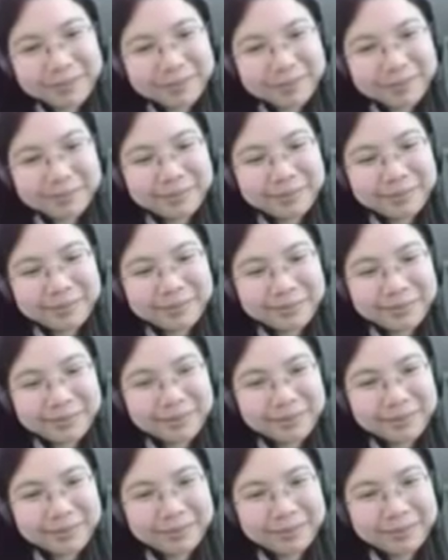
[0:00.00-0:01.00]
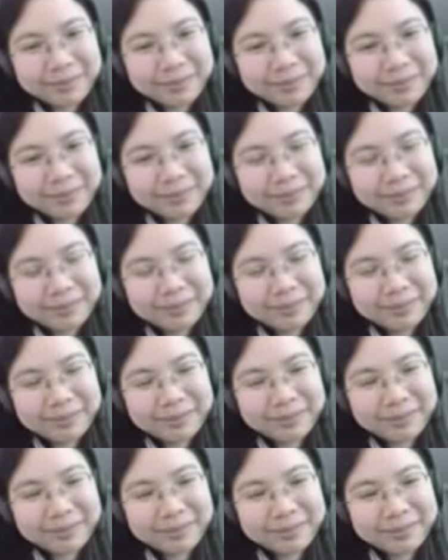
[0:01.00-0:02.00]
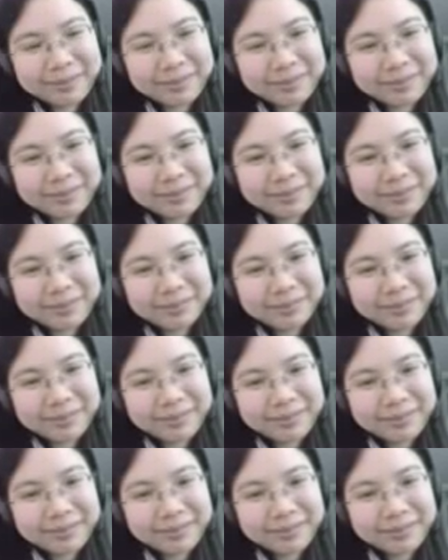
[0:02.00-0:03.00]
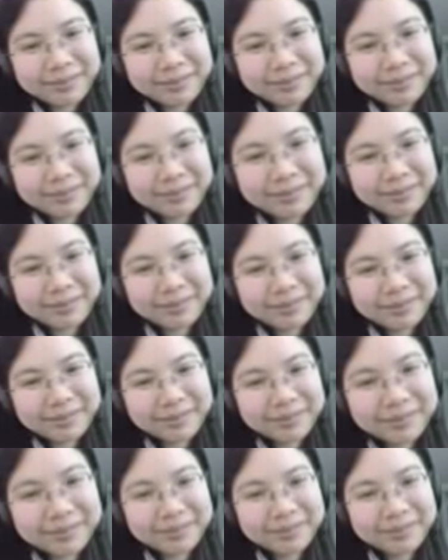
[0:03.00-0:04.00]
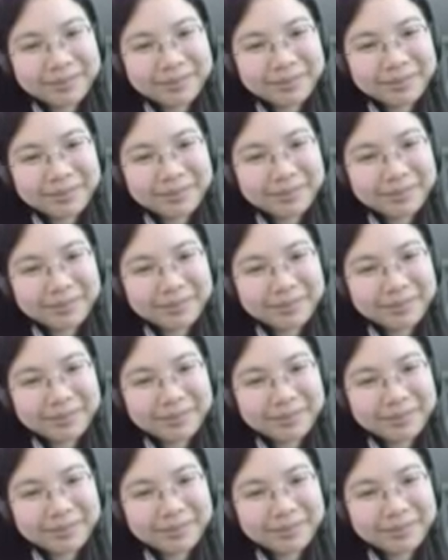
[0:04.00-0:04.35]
This person isn't speaking.